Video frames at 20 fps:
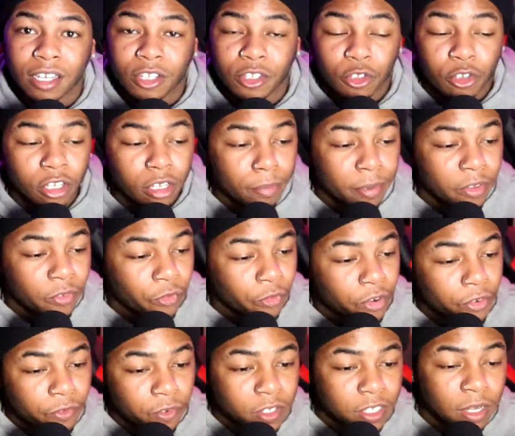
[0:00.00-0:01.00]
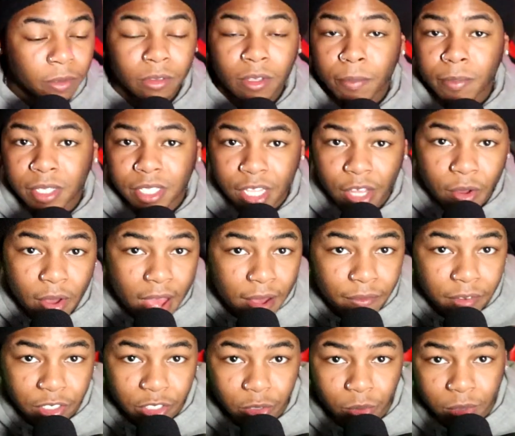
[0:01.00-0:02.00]
You could be free from something but still
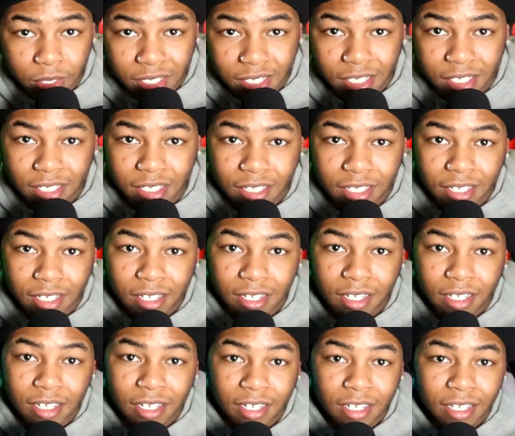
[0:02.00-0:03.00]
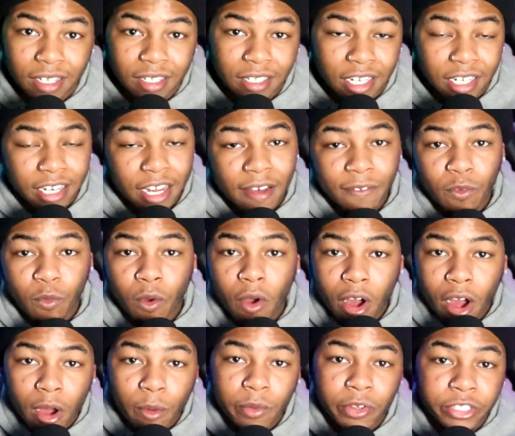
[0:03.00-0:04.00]
have a choice. The devil will
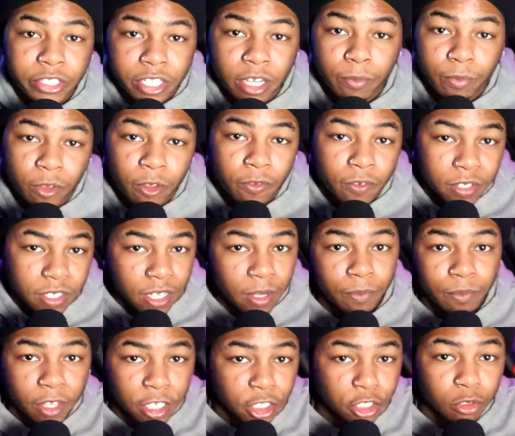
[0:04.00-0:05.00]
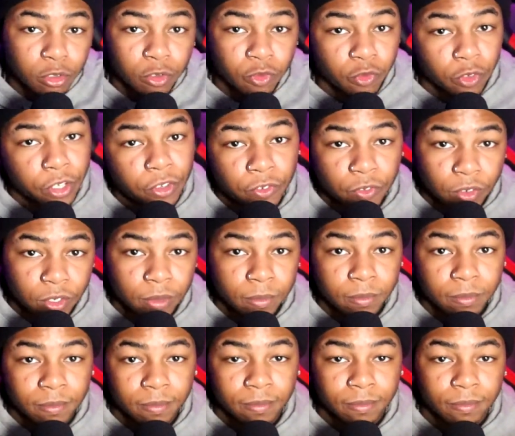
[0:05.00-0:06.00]
always tempt you for something that you was free from.
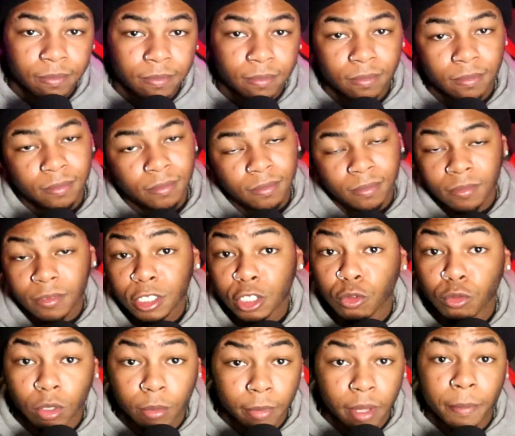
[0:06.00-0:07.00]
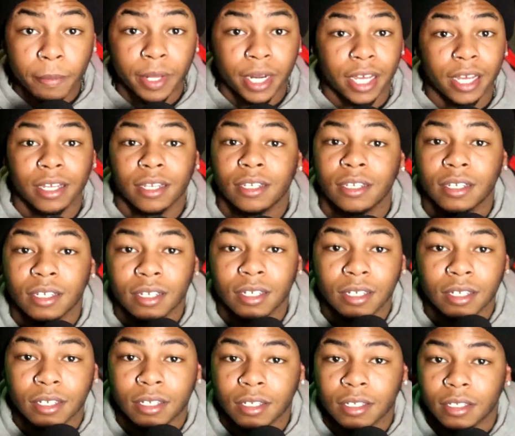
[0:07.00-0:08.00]
Remember that.
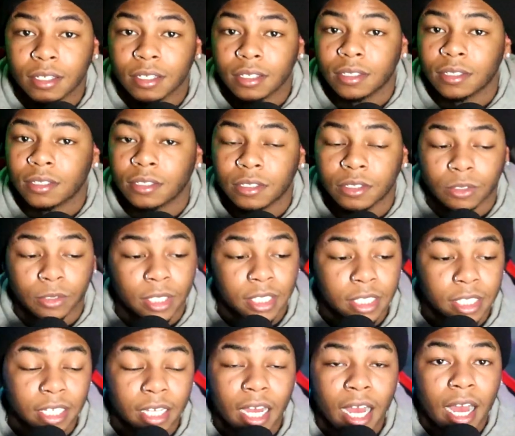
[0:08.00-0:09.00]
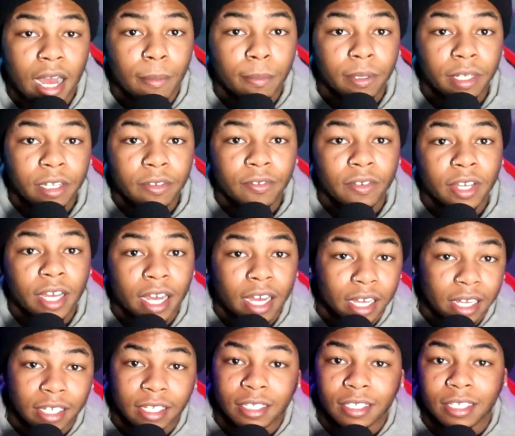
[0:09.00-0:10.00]
Trust in God, believe in
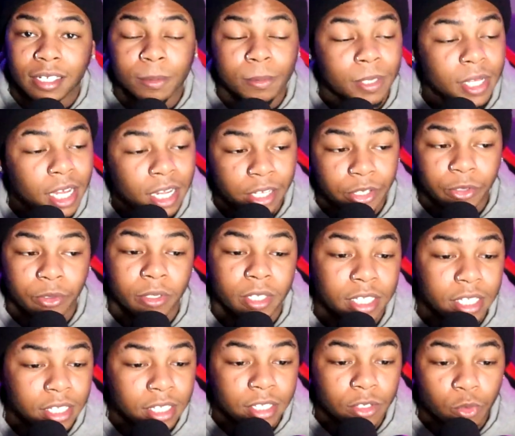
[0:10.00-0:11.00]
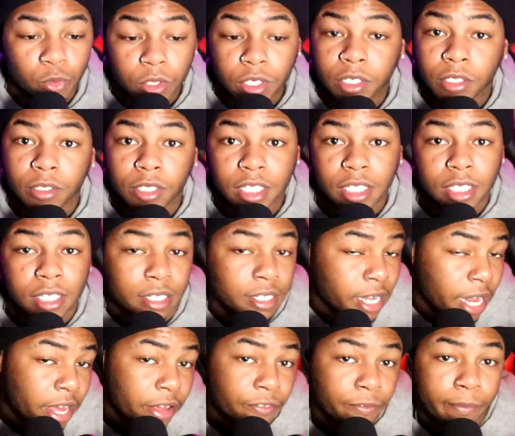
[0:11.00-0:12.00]
God. I'm telling you, this is real. This is
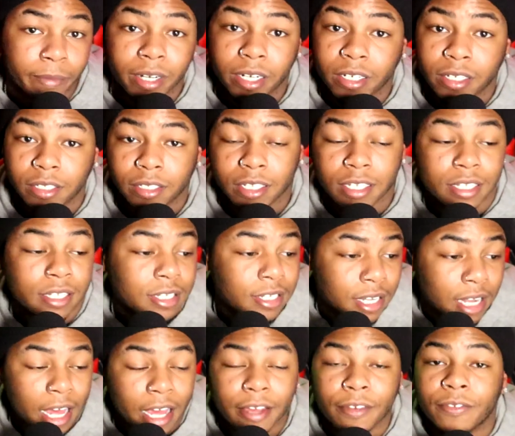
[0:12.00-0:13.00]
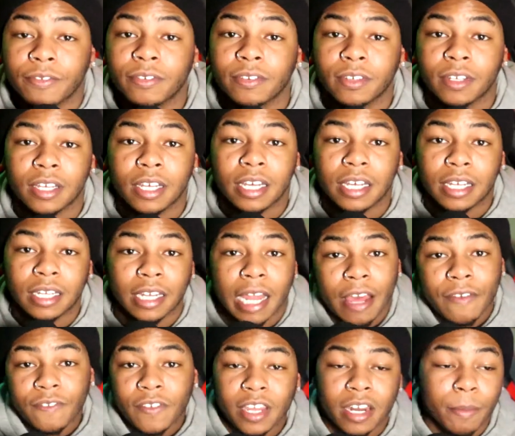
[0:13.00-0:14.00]
life, bro. This is life.
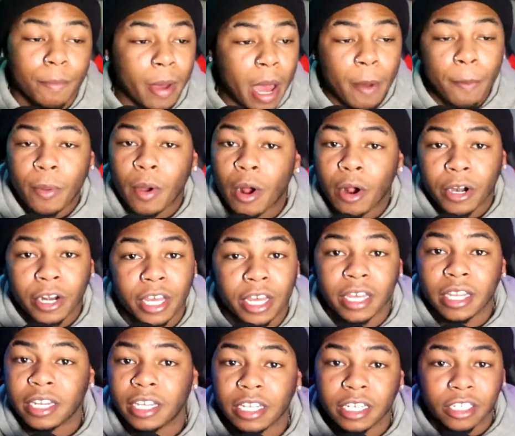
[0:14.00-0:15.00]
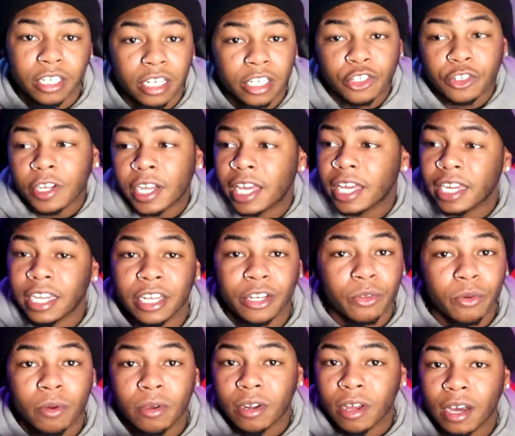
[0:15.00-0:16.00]
Life ain't about partying and drinking and
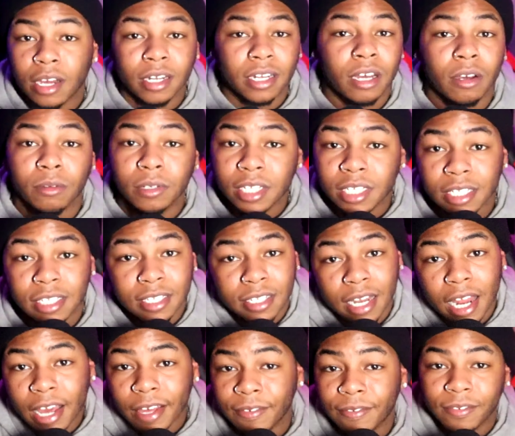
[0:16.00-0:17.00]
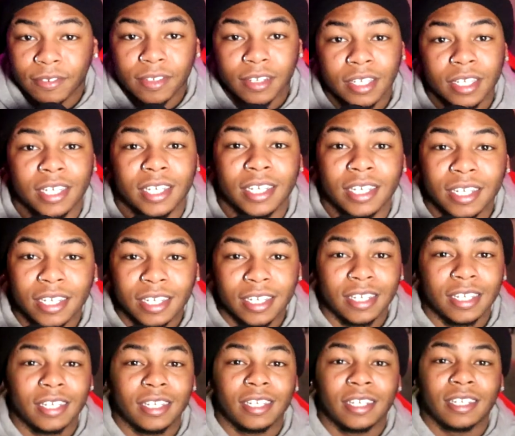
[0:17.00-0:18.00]
doing all. No, this is life.
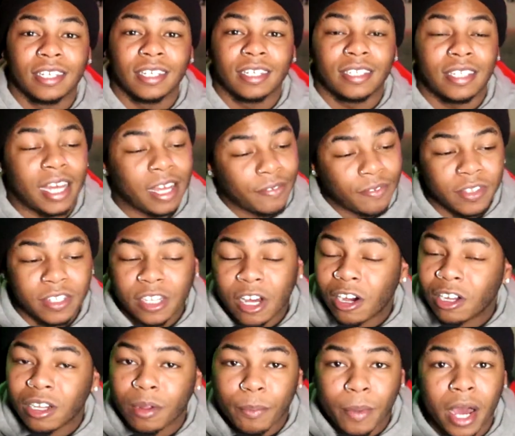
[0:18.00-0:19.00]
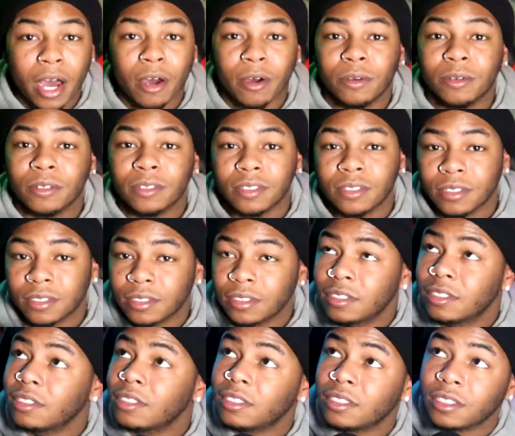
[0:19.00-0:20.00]
Life is all about
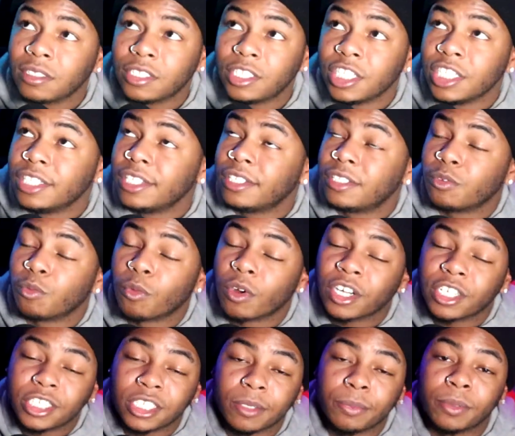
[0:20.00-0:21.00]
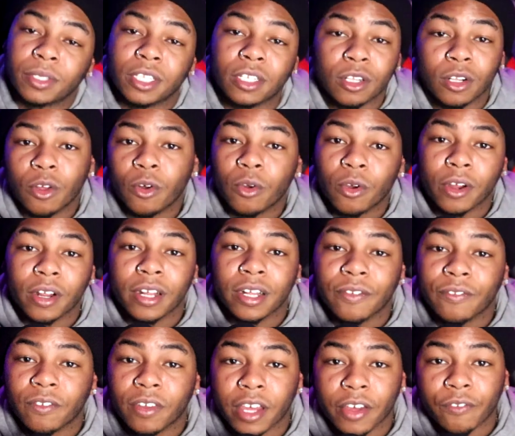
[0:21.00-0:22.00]
just worshiping the Lord
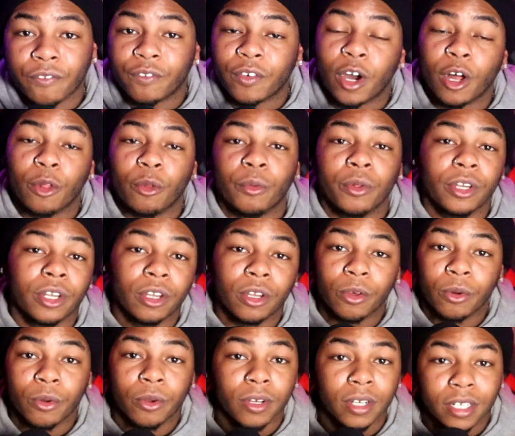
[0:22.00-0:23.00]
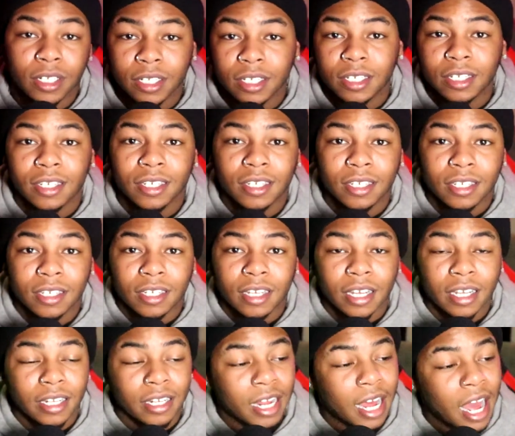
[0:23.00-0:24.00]
and following the Lord.
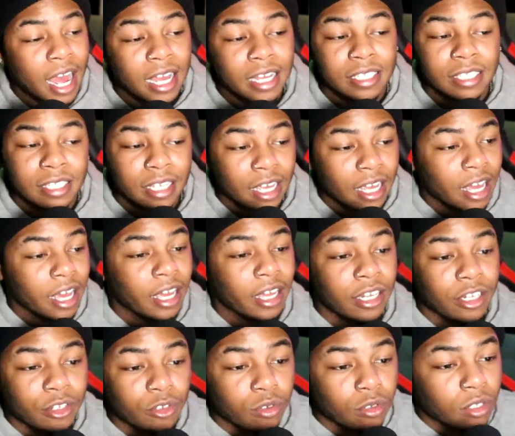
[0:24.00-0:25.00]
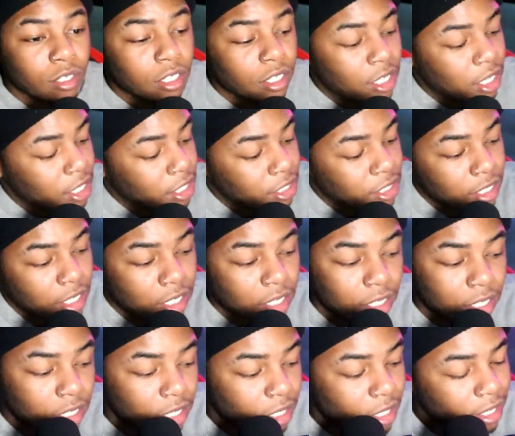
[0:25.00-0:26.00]
I ain't saying because
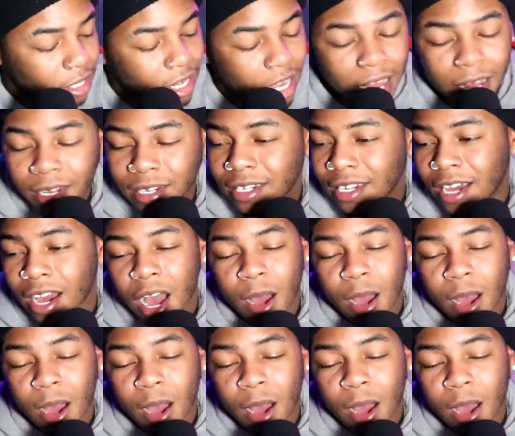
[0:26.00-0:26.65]
look, I, look,